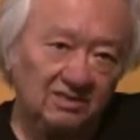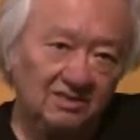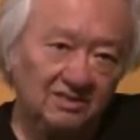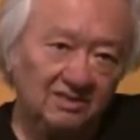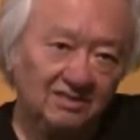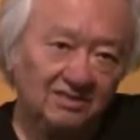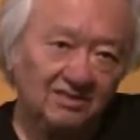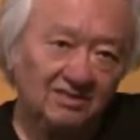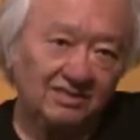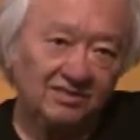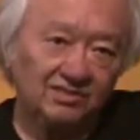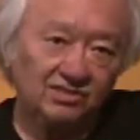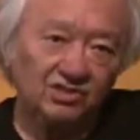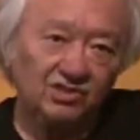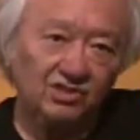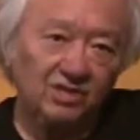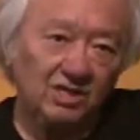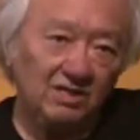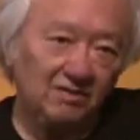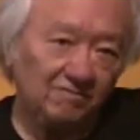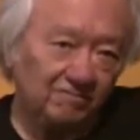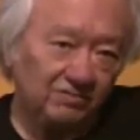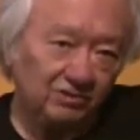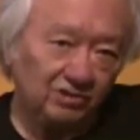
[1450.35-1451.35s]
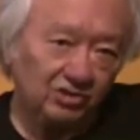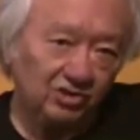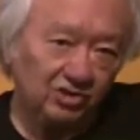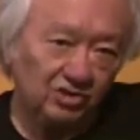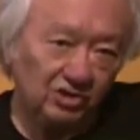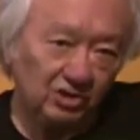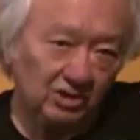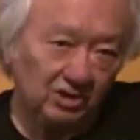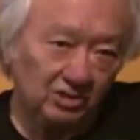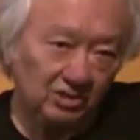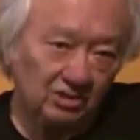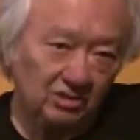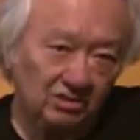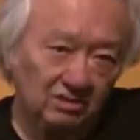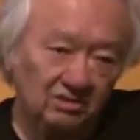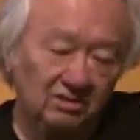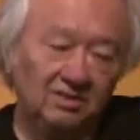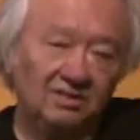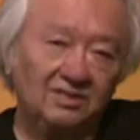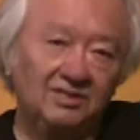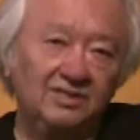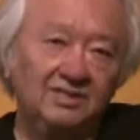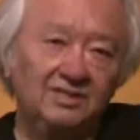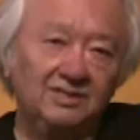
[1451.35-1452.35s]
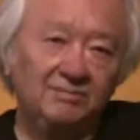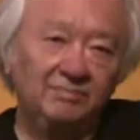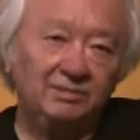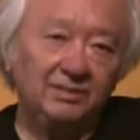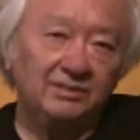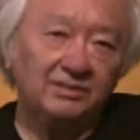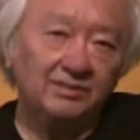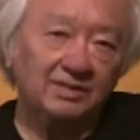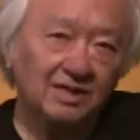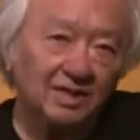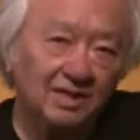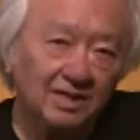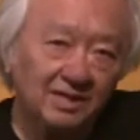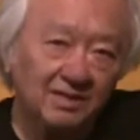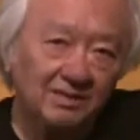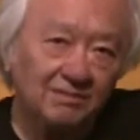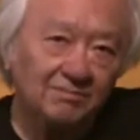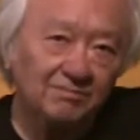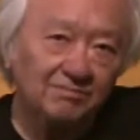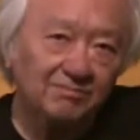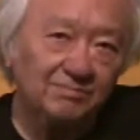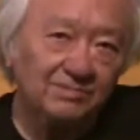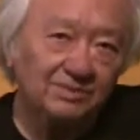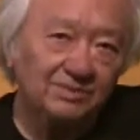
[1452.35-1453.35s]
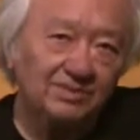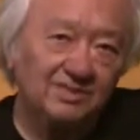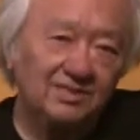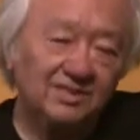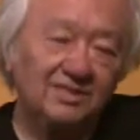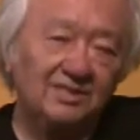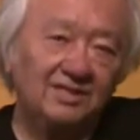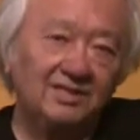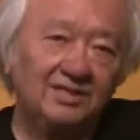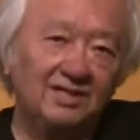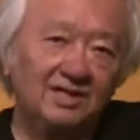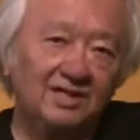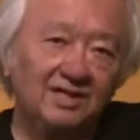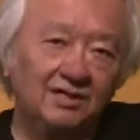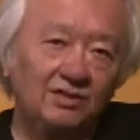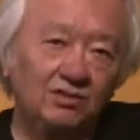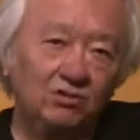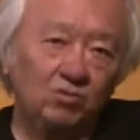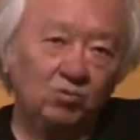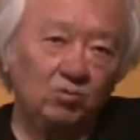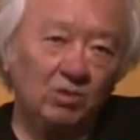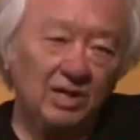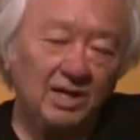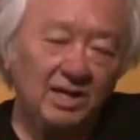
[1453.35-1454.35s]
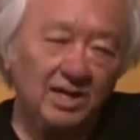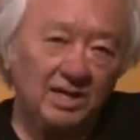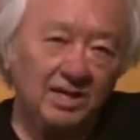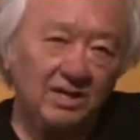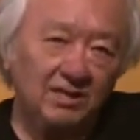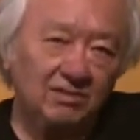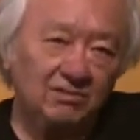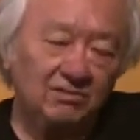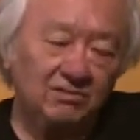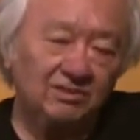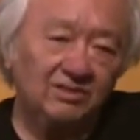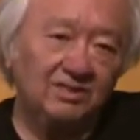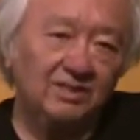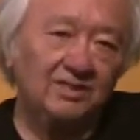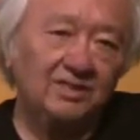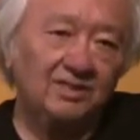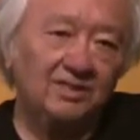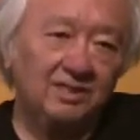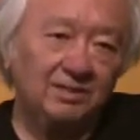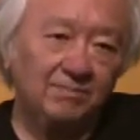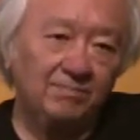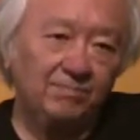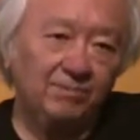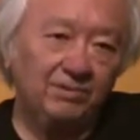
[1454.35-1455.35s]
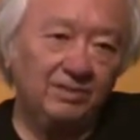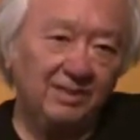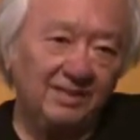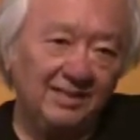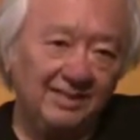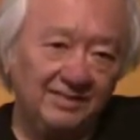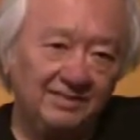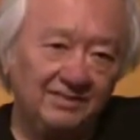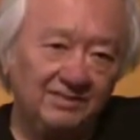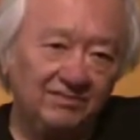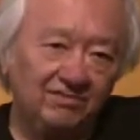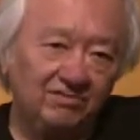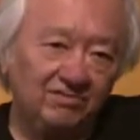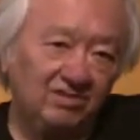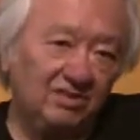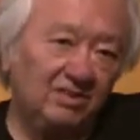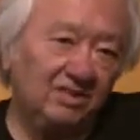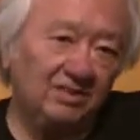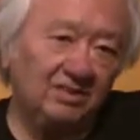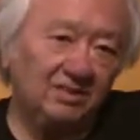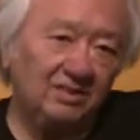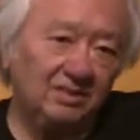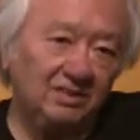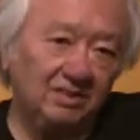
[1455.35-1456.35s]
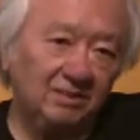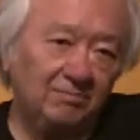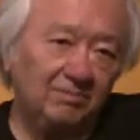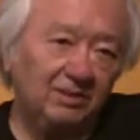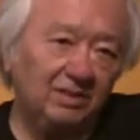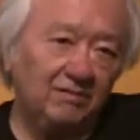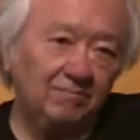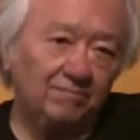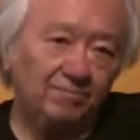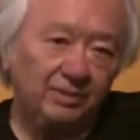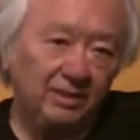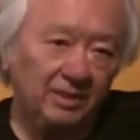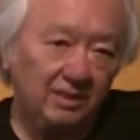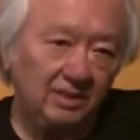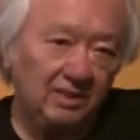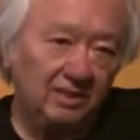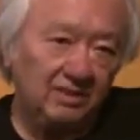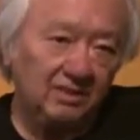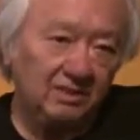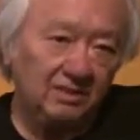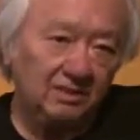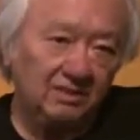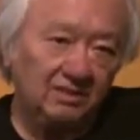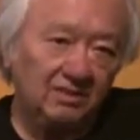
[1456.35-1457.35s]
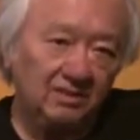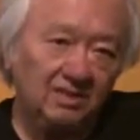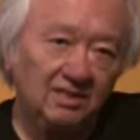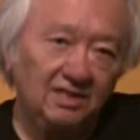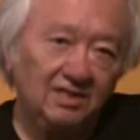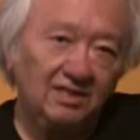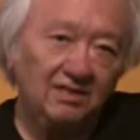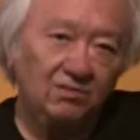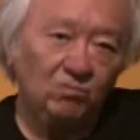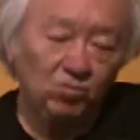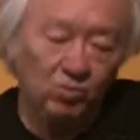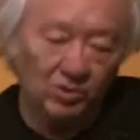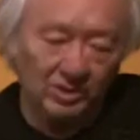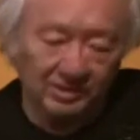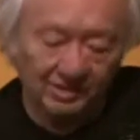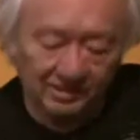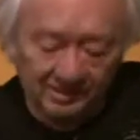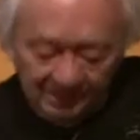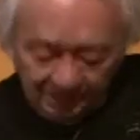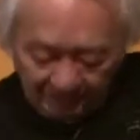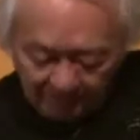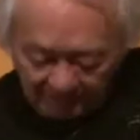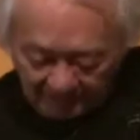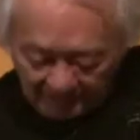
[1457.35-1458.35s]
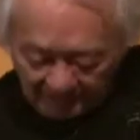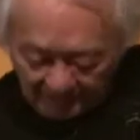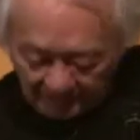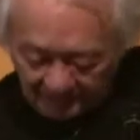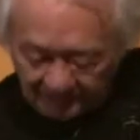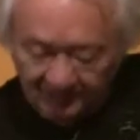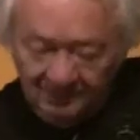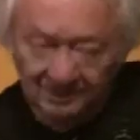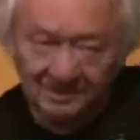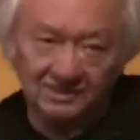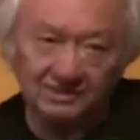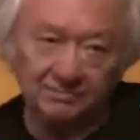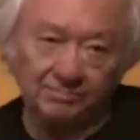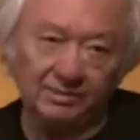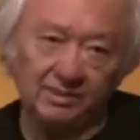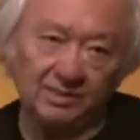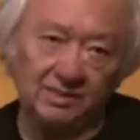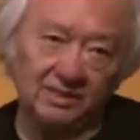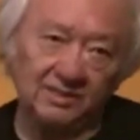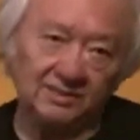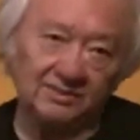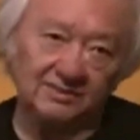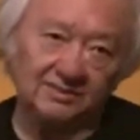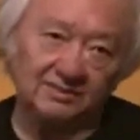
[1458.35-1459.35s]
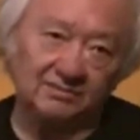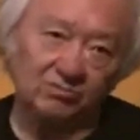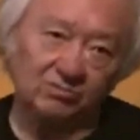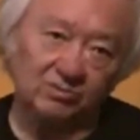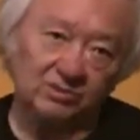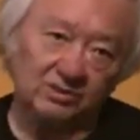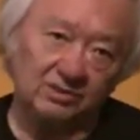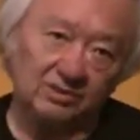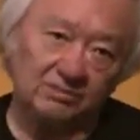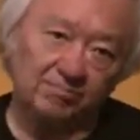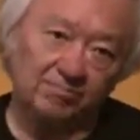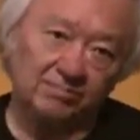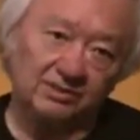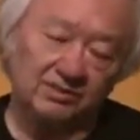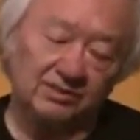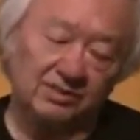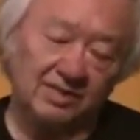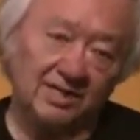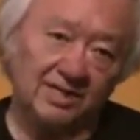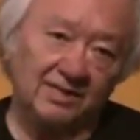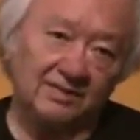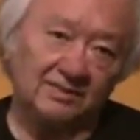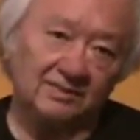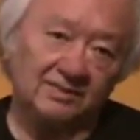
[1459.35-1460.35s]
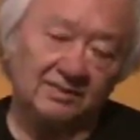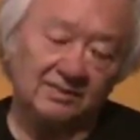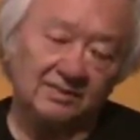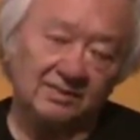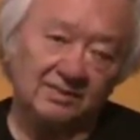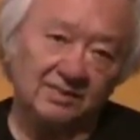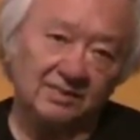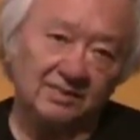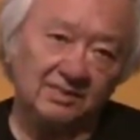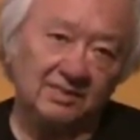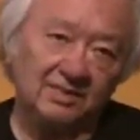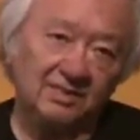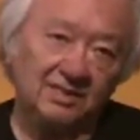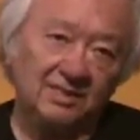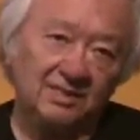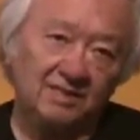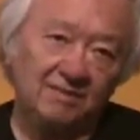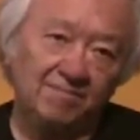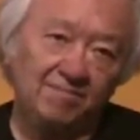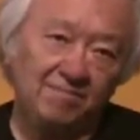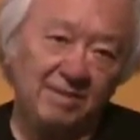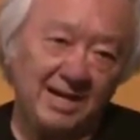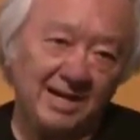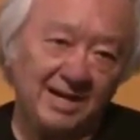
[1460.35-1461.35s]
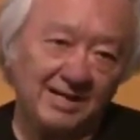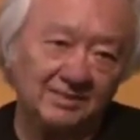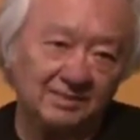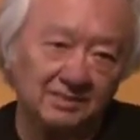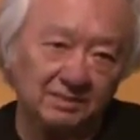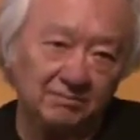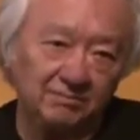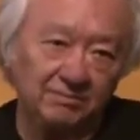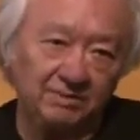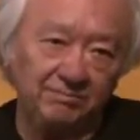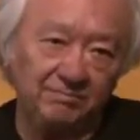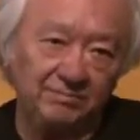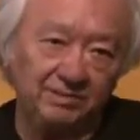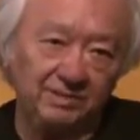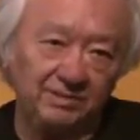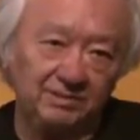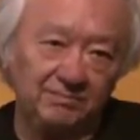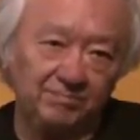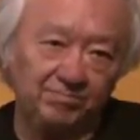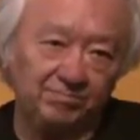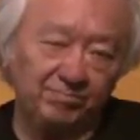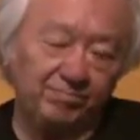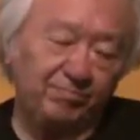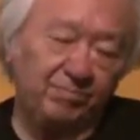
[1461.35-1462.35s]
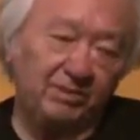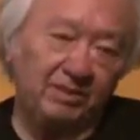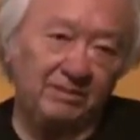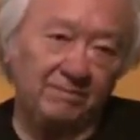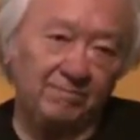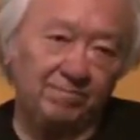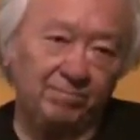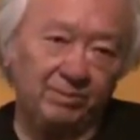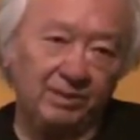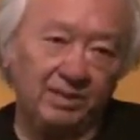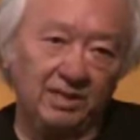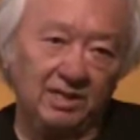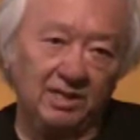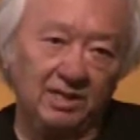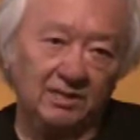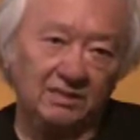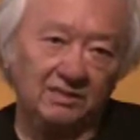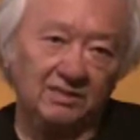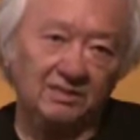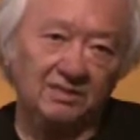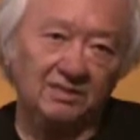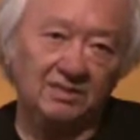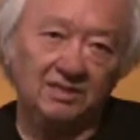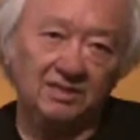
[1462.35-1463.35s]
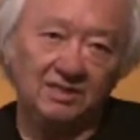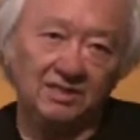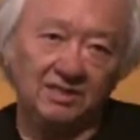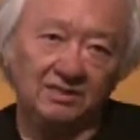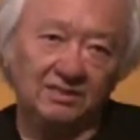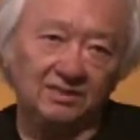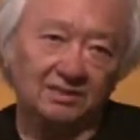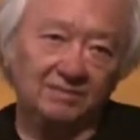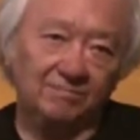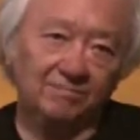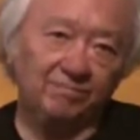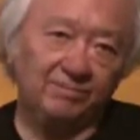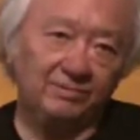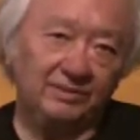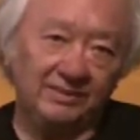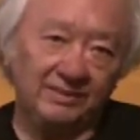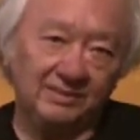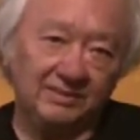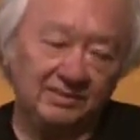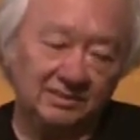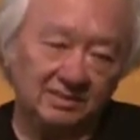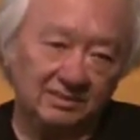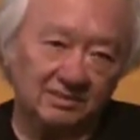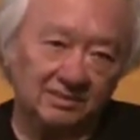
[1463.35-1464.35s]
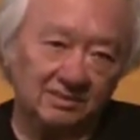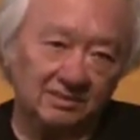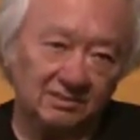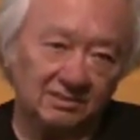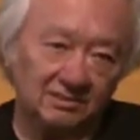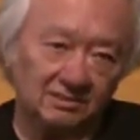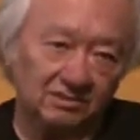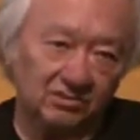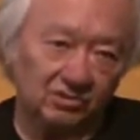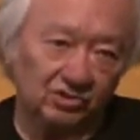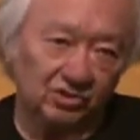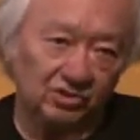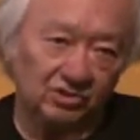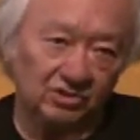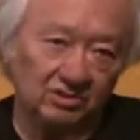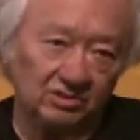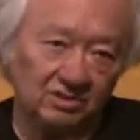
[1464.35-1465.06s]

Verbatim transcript: that's never still, becomes a ground, a place of thinking about painting. And what does he make in these paintings with the, beside the sea? Maximum in, impact and complete dissolution.